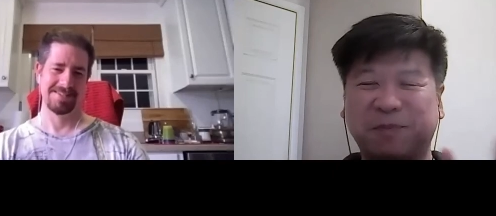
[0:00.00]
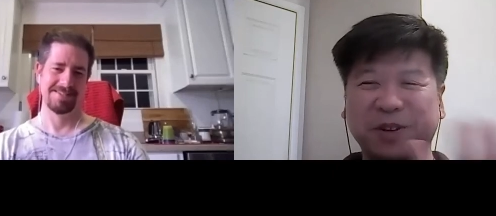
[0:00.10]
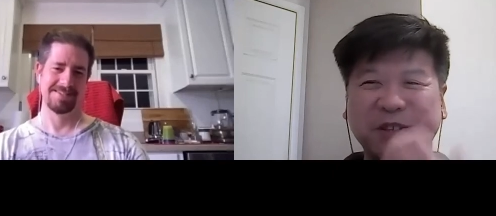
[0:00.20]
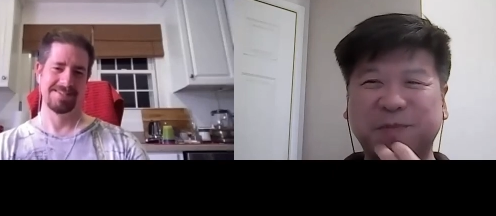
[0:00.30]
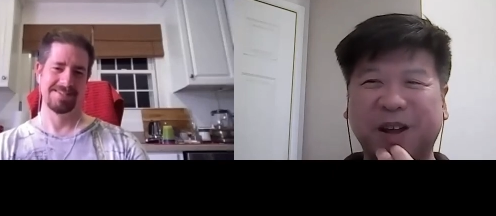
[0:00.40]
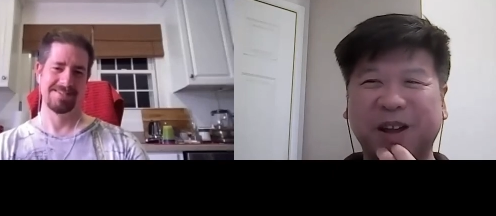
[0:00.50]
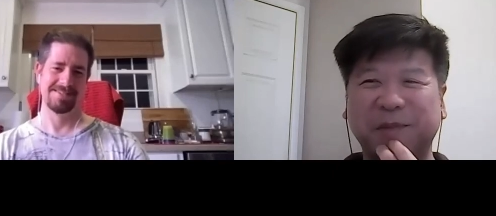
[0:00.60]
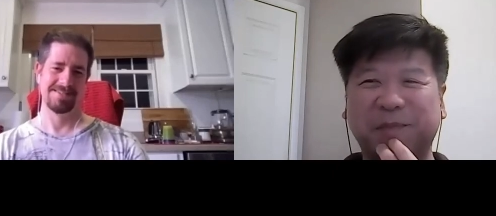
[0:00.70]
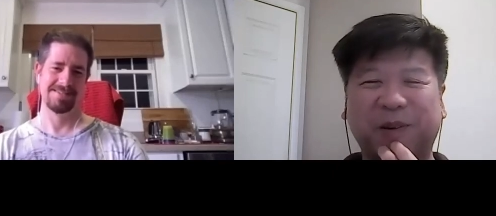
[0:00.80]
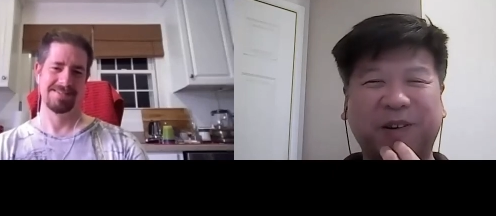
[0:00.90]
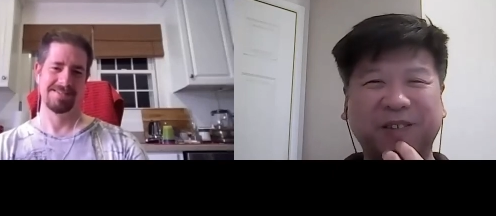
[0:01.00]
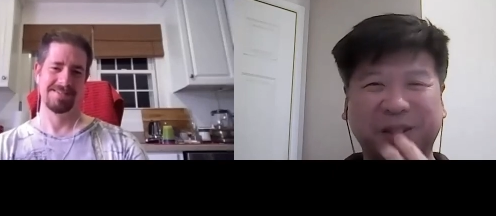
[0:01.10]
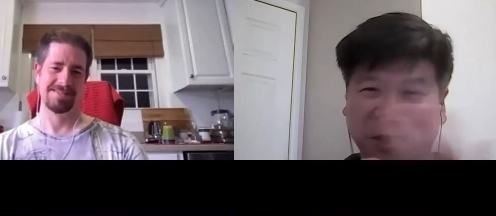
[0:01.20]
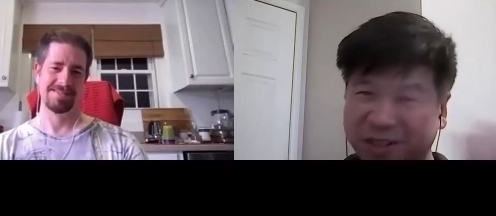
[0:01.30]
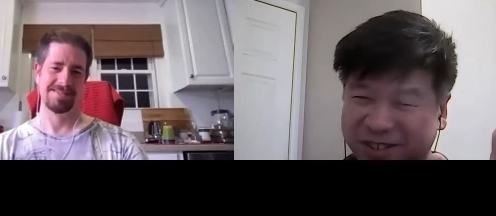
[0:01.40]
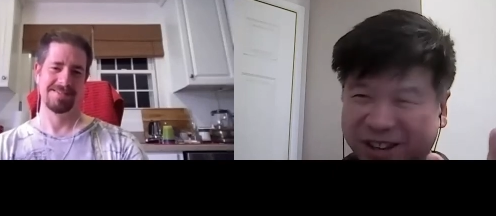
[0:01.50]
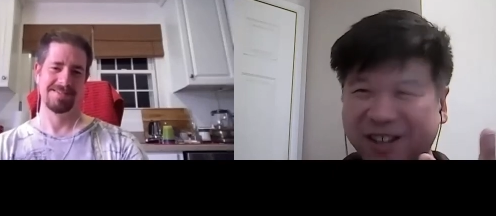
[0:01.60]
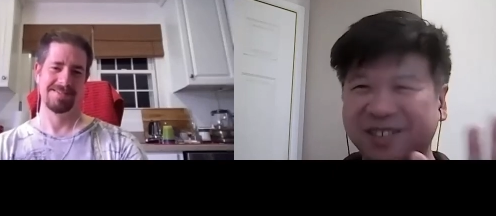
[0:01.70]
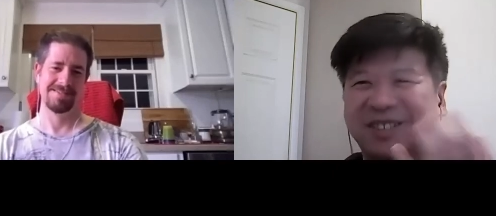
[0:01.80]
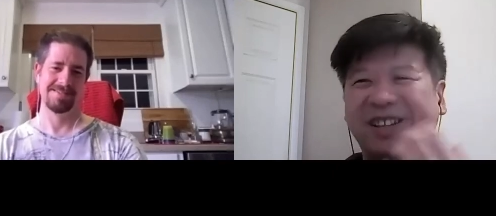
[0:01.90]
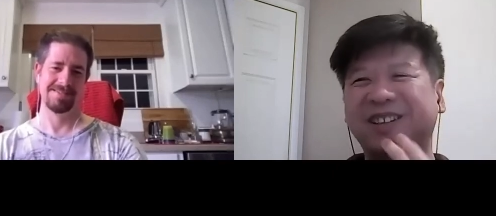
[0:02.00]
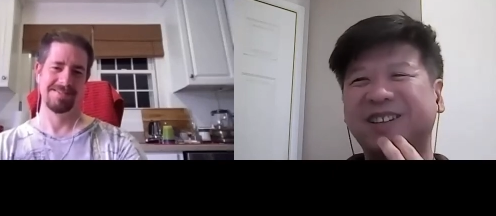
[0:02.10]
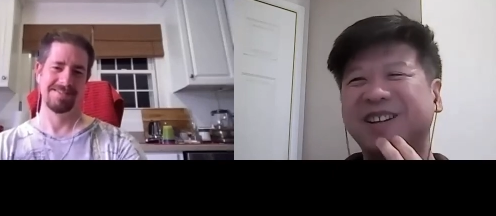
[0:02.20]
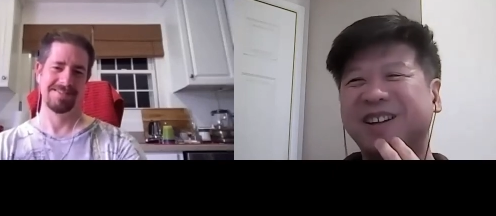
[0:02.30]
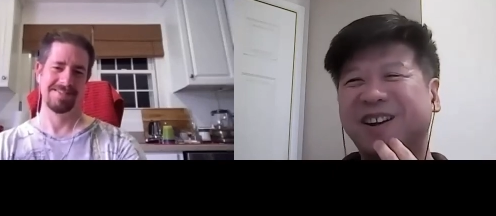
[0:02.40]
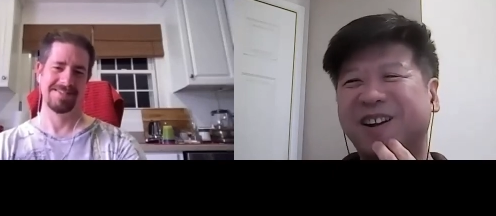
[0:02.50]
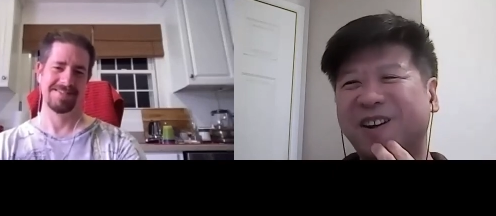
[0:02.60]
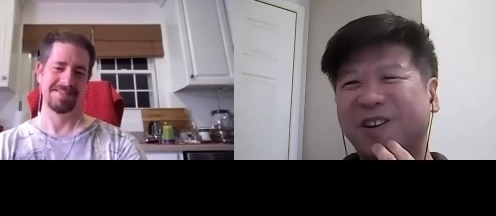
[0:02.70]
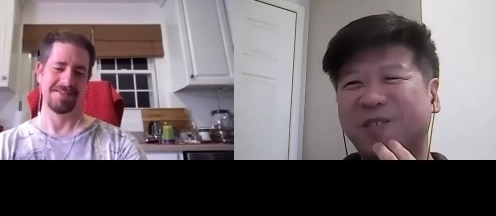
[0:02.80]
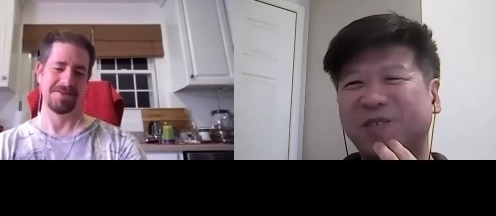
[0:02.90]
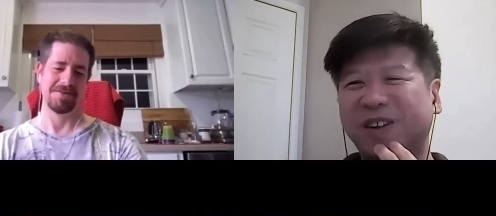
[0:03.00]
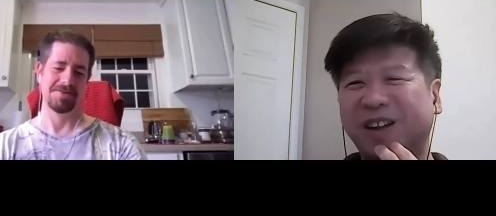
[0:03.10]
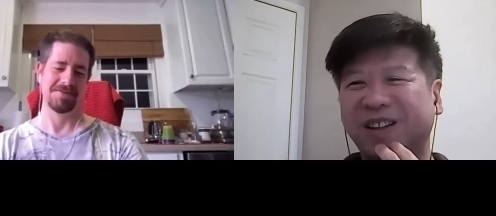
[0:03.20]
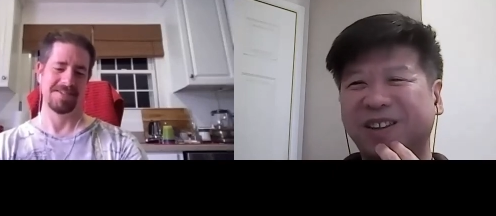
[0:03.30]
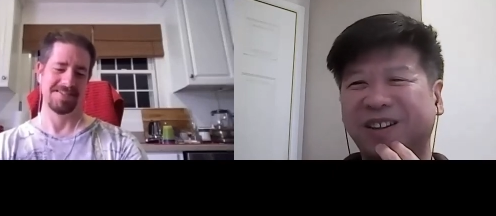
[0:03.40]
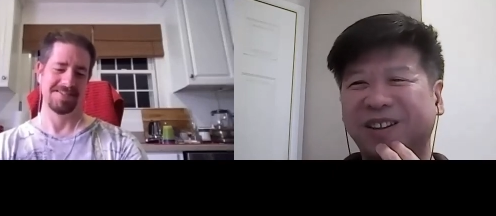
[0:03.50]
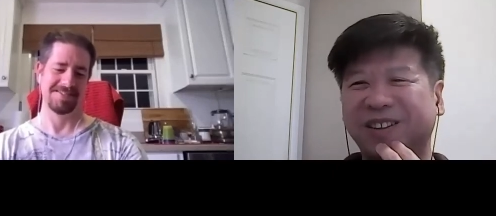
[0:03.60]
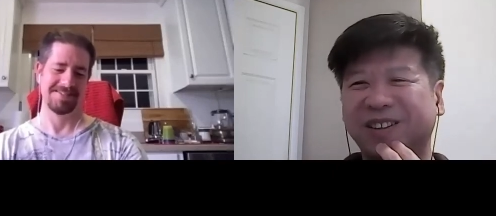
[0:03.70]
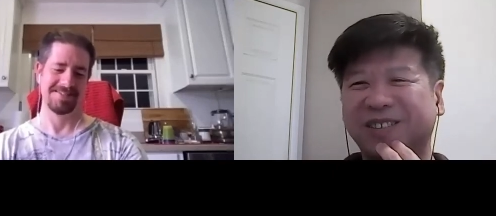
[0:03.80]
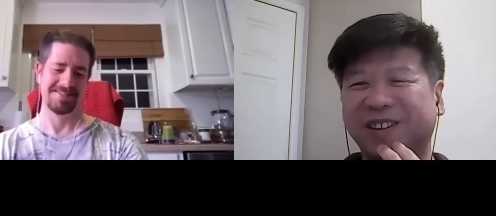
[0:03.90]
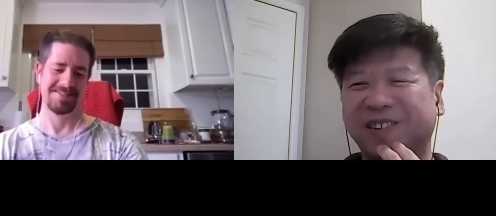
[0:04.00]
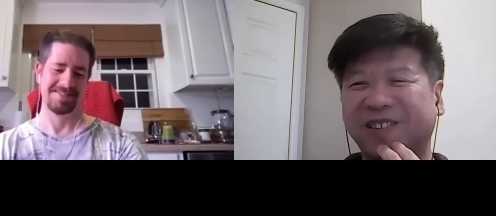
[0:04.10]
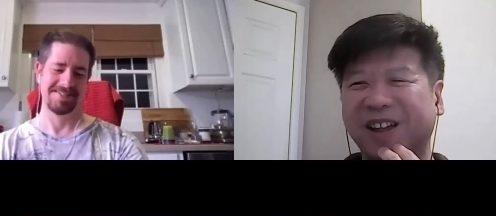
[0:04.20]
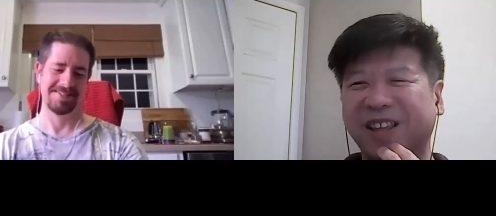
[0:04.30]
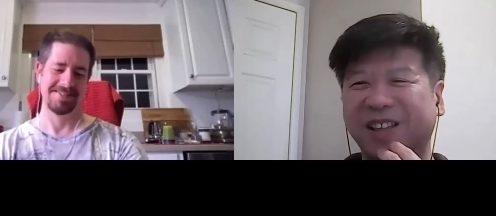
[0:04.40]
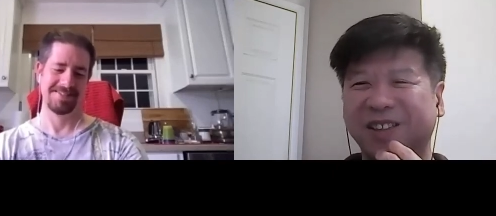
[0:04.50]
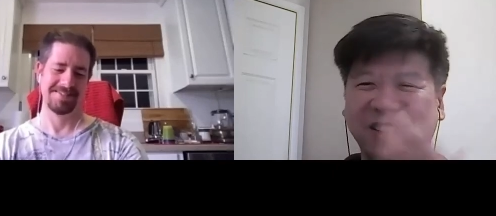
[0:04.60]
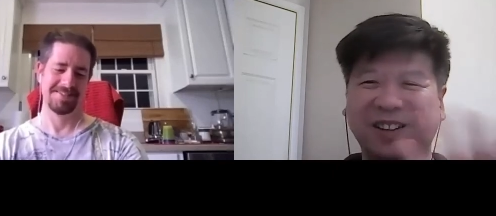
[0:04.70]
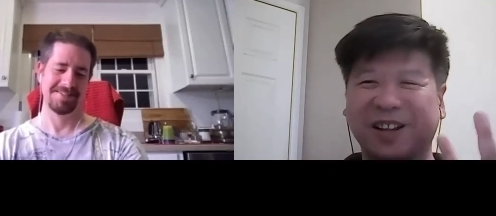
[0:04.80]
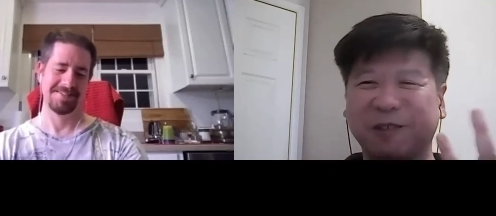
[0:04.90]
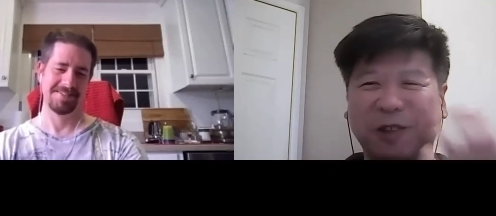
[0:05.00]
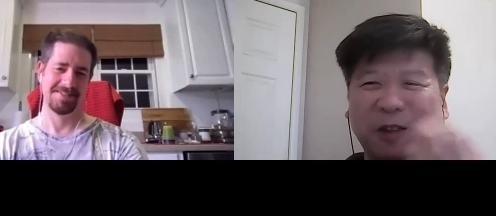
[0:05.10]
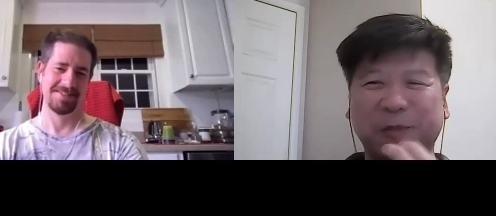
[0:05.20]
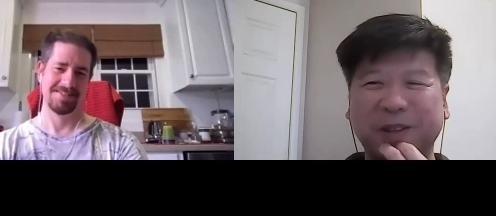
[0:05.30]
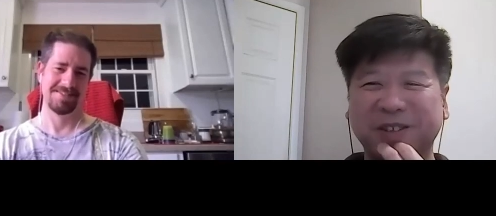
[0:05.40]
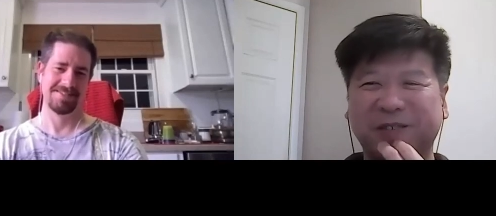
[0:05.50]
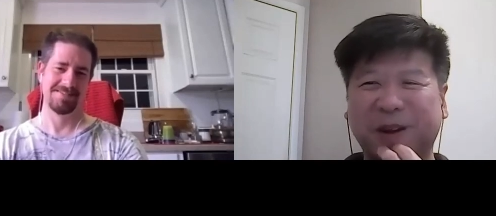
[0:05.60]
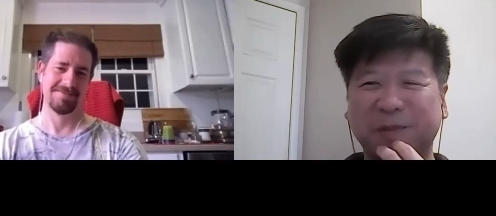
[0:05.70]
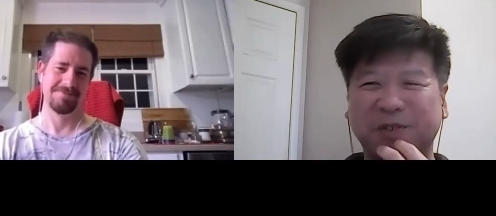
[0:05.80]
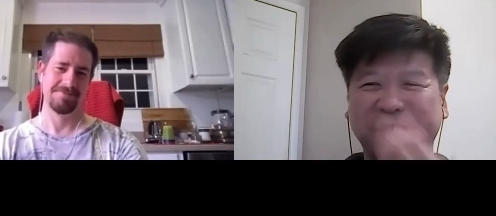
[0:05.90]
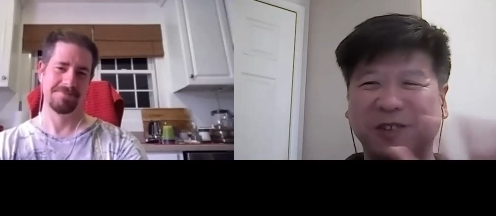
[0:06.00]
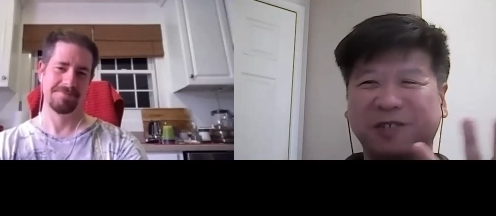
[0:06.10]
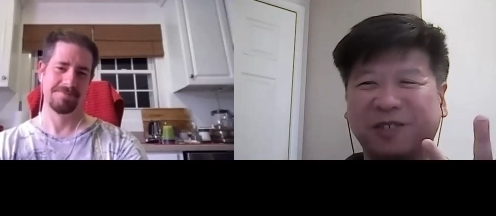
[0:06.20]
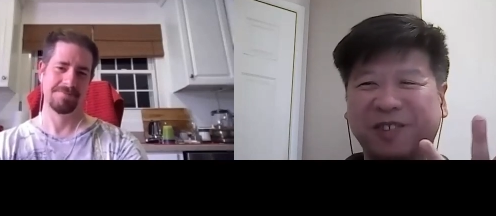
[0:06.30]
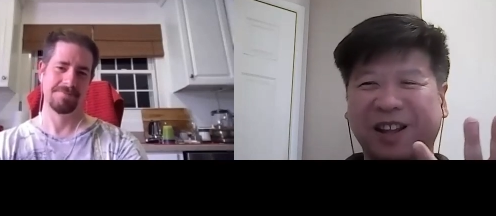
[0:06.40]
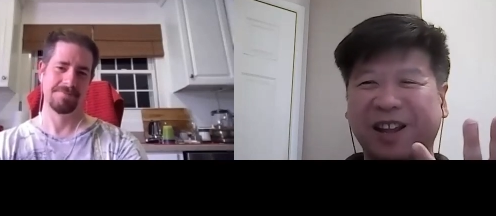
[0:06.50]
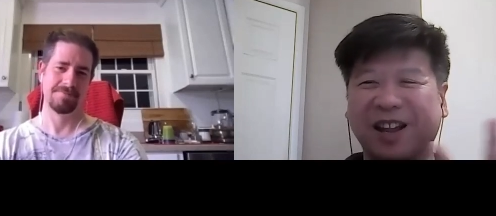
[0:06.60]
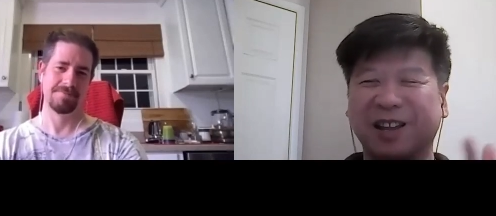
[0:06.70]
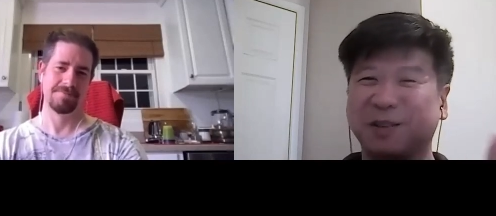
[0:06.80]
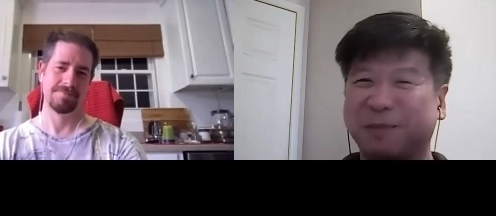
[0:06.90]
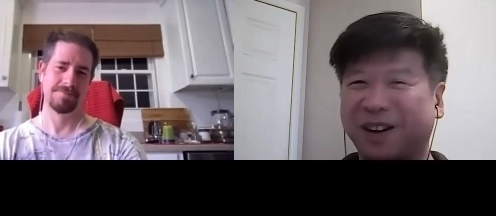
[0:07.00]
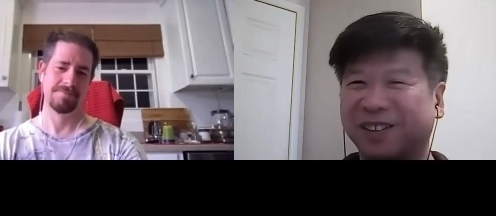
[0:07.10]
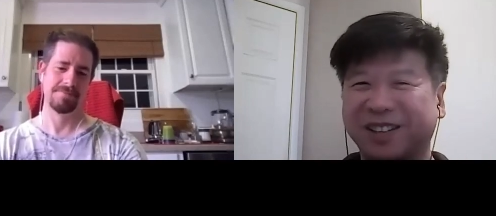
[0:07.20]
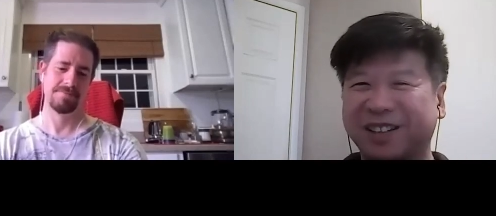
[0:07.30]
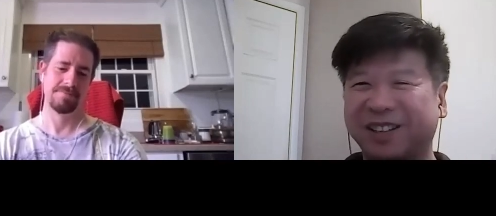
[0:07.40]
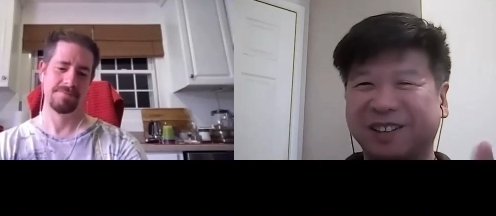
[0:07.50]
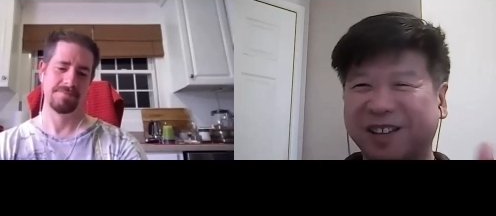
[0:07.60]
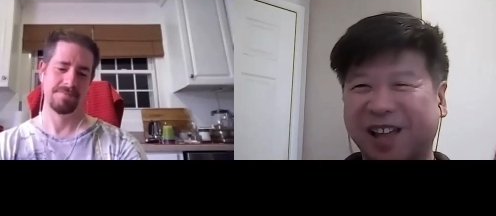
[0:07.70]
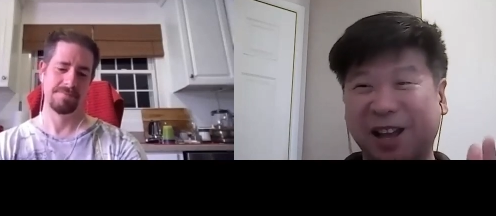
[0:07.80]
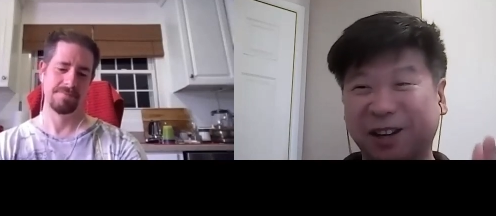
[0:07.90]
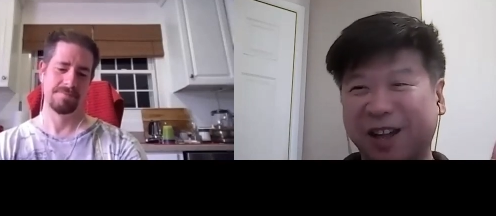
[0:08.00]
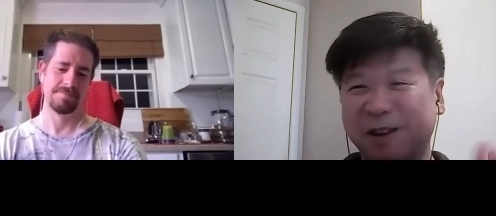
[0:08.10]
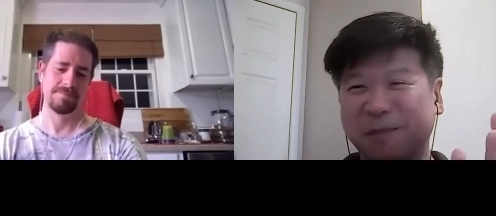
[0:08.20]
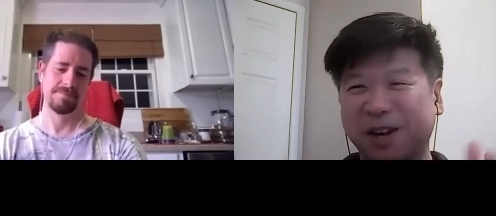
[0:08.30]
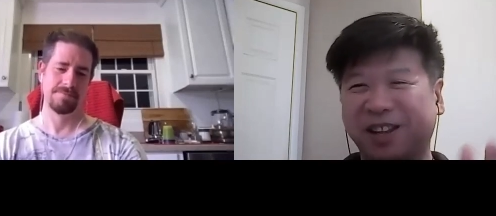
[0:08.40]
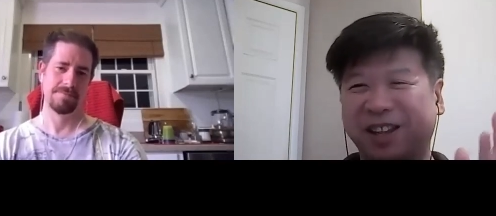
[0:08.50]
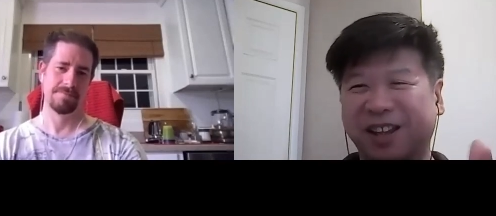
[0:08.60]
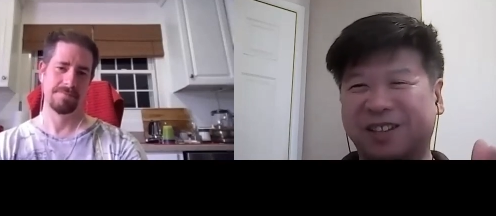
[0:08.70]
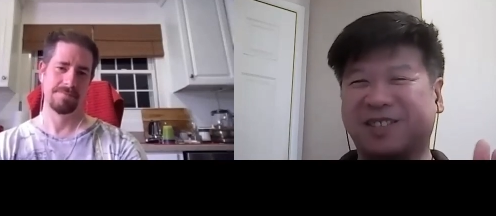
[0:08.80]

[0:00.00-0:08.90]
Speaker 1: produced by Paul W. S. Anderson, um, oh, okay. and uh, so and then you know, like like we mentioned, Robin Shou, like I guess apparently he hadn't gotten many gigs,